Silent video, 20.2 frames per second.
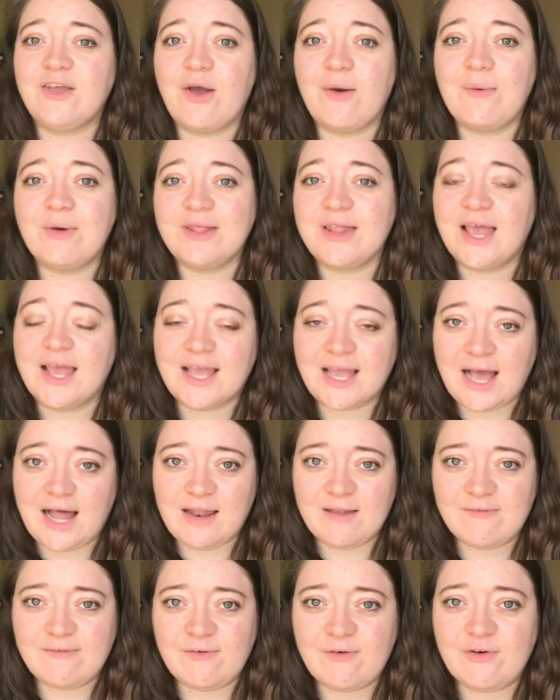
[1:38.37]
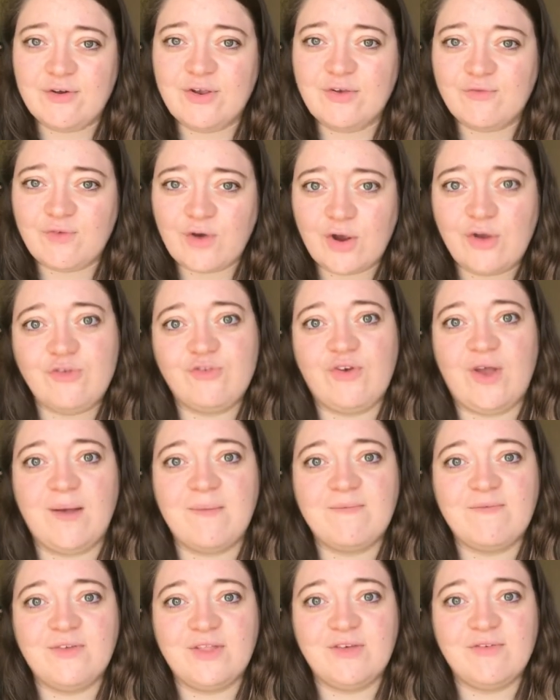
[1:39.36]
go on their California road
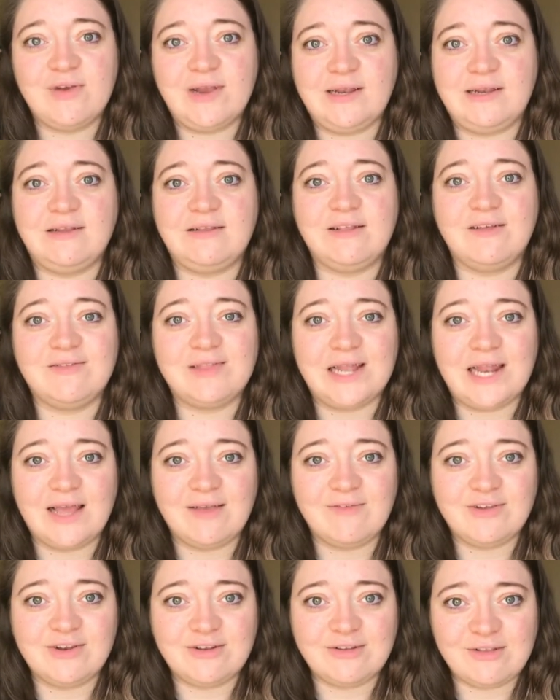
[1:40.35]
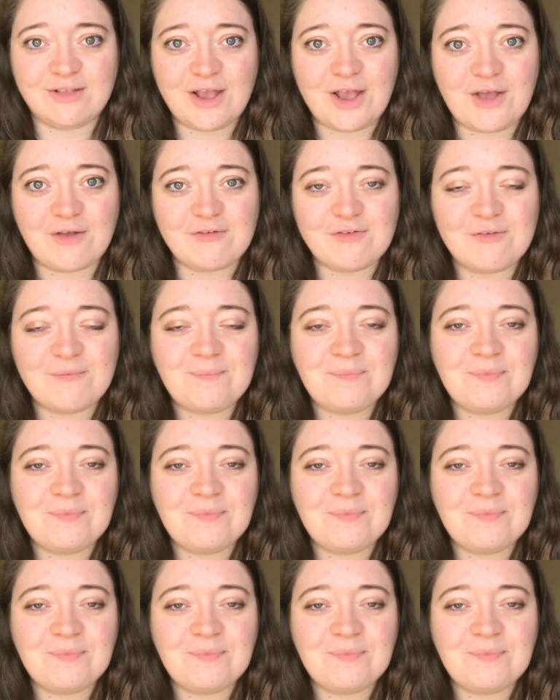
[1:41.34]
trip for the readers of The Life You Deserve.